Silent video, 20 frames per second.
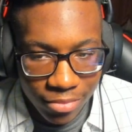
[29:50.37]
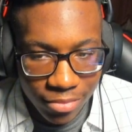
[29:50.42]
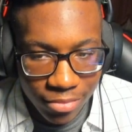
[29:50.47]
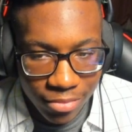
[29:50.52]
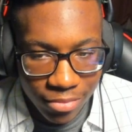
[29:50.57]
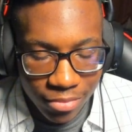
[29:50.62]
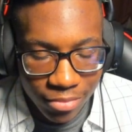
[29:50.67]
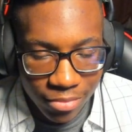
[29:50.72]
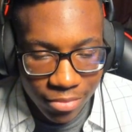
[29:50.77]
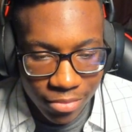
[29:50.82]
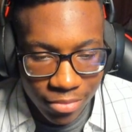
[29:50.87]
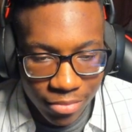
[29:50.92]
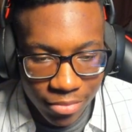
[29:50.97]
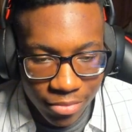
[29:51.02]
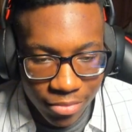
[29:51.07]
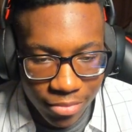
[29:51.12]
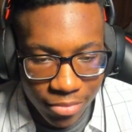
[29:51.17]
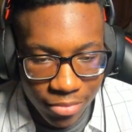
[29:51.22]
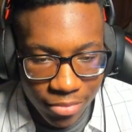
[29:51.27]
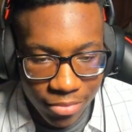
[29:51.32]

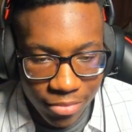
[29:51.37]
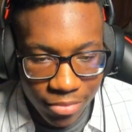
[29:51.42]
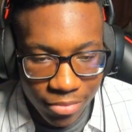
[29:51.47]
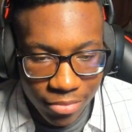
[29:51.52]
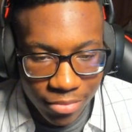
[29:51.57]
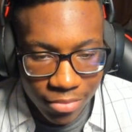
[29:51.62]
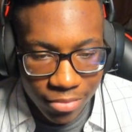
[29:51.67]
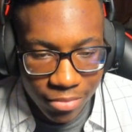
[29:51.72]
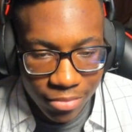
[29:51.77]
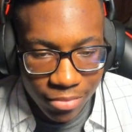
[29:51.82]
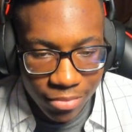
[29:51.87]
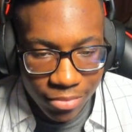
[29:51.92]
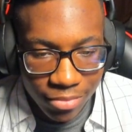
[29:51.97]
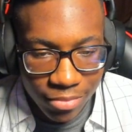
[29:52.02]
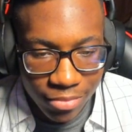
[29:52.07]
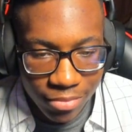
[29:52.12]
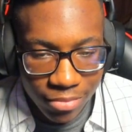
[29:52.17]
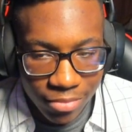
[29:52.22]
Nobody speaks.